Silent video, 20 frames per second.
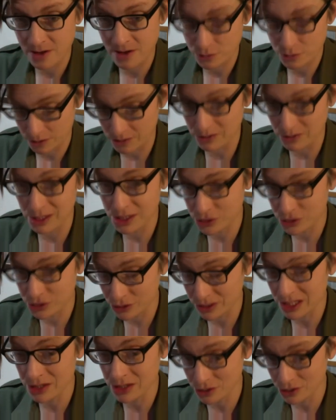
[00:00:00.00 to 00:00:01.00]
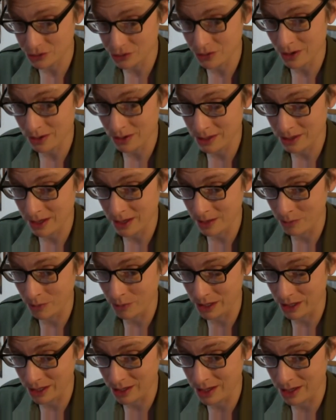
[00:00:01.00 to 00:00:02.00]
and literally just writing down what
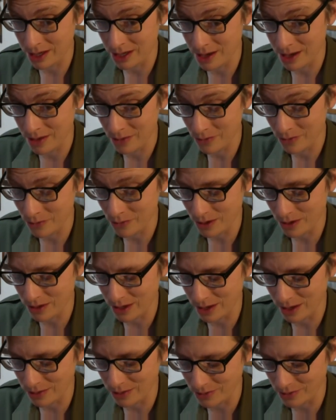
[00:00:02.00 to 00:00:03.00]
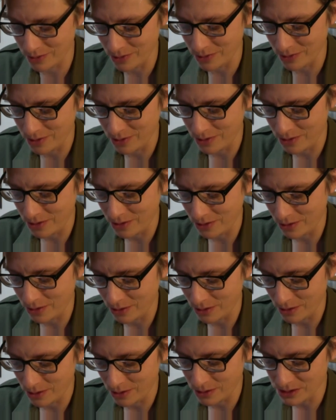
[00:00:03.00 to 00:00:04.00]
you can hear right now.
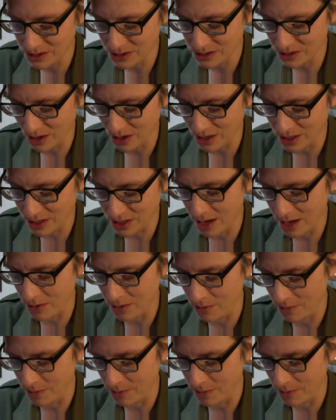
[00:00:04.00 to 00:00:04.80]
Starting now.